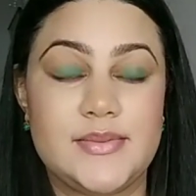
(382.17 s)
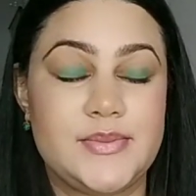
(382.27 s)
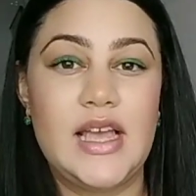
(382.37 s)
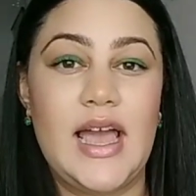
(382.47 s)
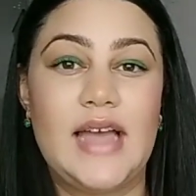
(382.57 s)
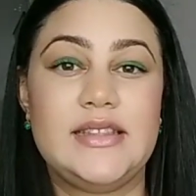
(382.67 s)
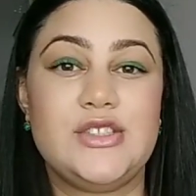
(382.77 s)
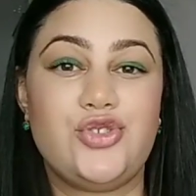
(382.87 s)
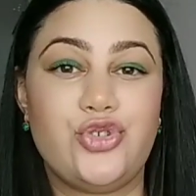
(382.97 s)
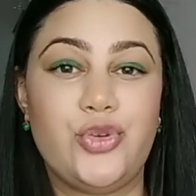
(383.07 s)
This
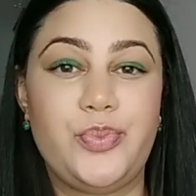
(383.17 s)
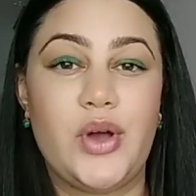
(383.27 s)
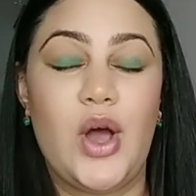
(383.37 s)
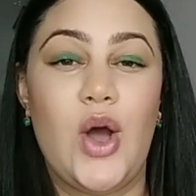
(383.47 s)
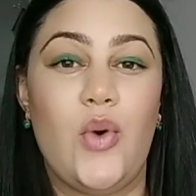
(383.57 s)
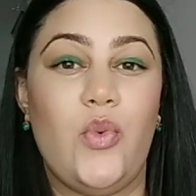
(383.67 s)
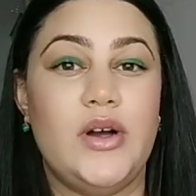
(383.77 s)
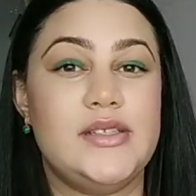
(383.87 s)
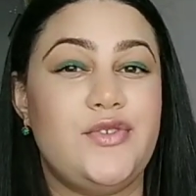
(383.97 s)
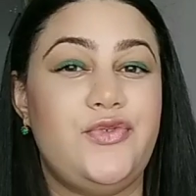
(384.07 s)
group was
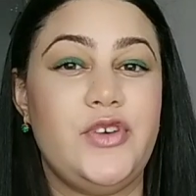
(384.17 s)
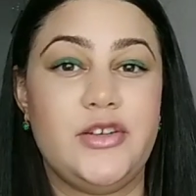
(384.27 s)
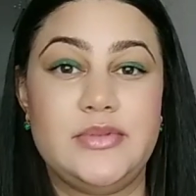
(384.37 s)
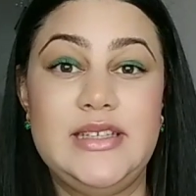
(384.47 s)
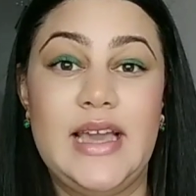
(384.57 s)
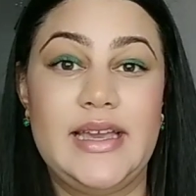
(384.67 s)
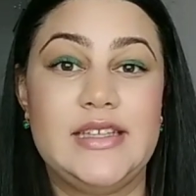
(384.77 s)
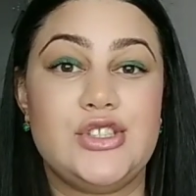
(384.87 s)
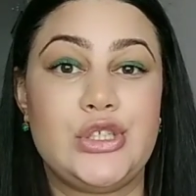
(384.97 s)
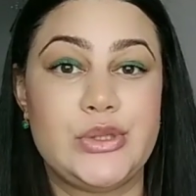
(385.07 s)
firmly against
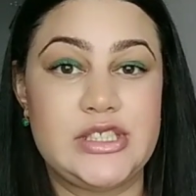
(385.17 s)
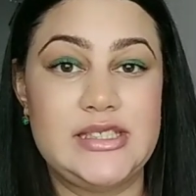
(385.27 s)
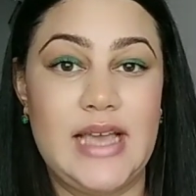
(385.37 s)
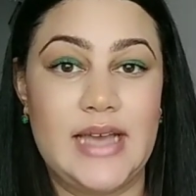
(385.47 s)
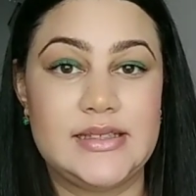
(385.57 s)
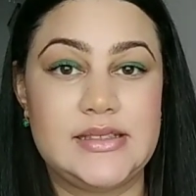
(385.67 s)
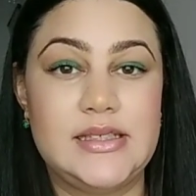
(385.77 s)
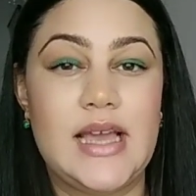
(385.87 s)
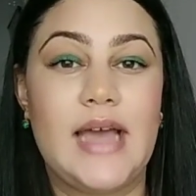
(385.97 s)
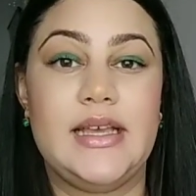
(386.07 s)
Christianity and
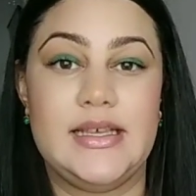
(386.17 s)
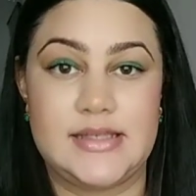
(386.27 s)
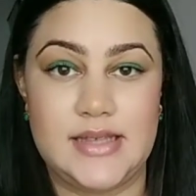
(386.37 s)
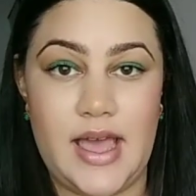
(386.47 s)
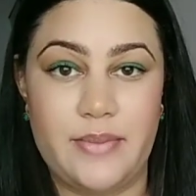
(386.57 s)
Islam.